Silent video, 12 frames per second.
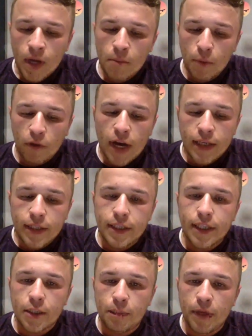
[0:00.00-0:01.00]
provide this
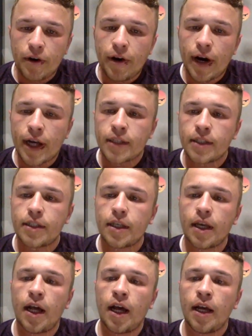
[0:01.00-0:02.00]
experience
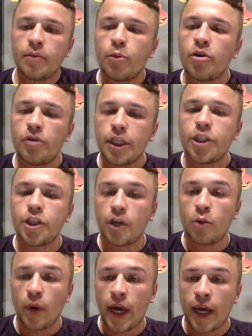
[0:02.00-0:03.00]
uh, in more richer
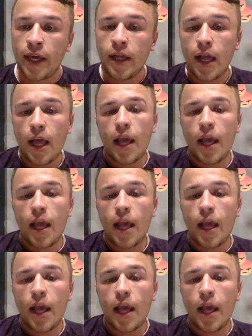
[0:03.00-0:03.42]
way.